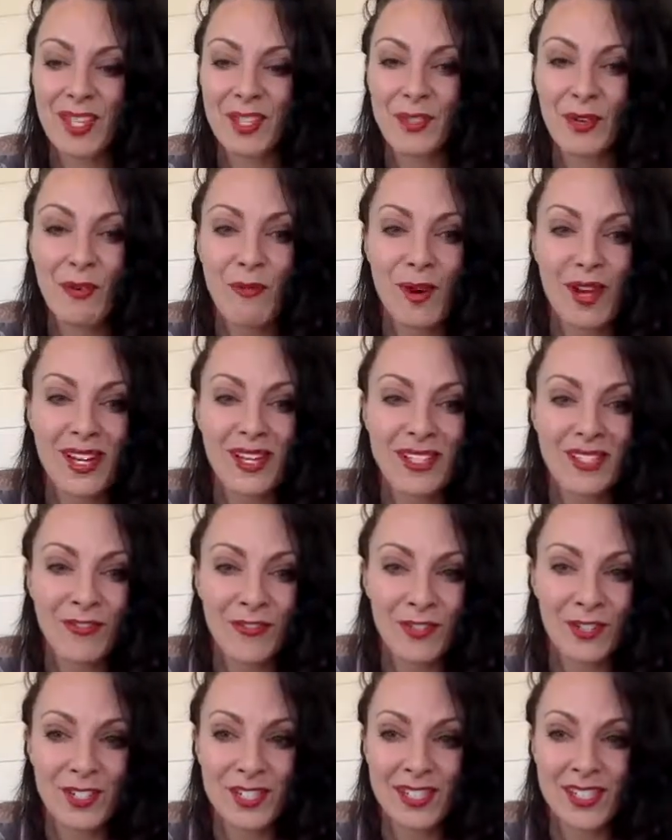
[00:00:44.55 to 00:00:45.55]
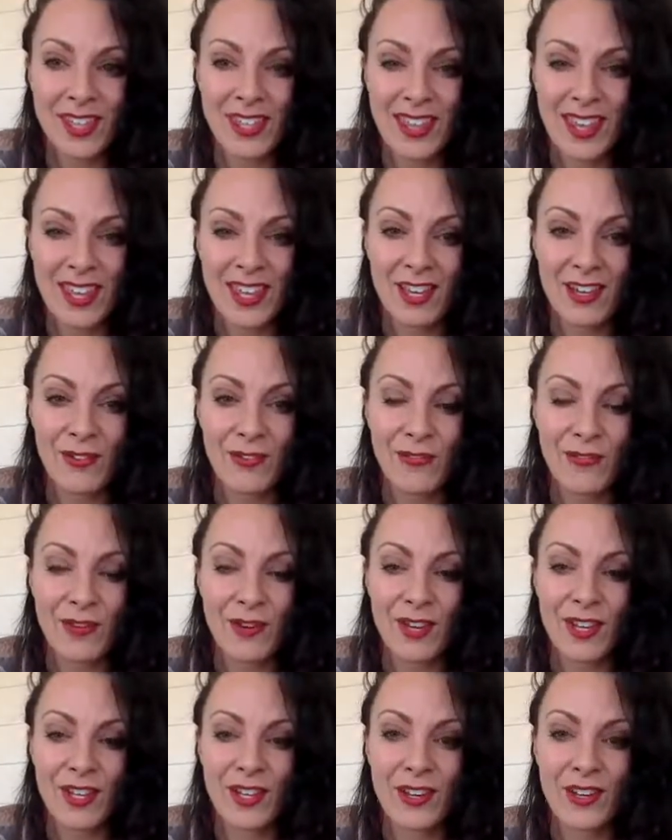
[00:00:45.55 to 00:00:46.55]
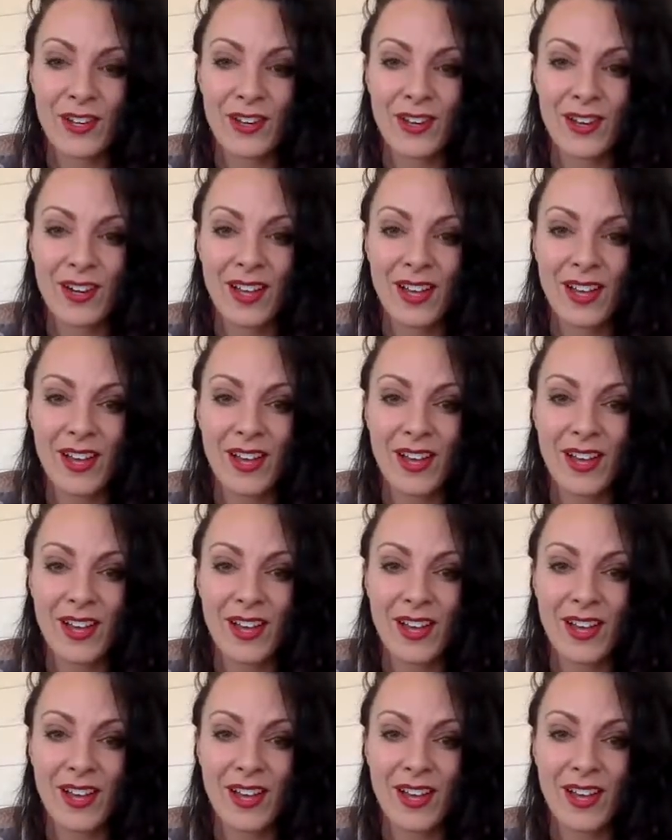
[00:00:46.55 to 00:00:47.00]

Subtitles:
So I wanted to first thank you for your